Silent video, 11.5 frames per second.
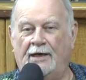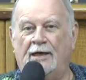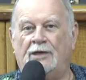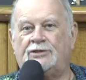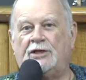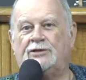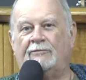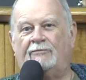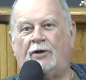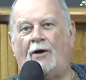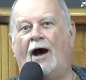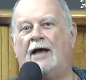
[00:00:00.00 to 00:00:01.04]
Scripture
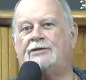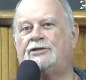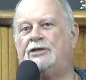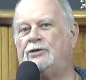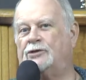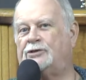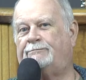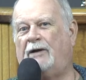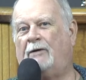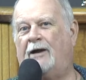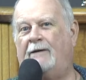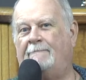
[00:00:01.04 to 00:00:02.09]
does say, and this is a
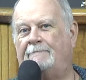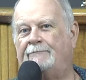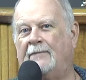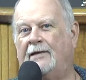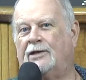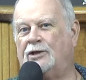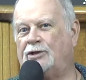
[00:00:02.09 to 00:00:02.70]
mind blower,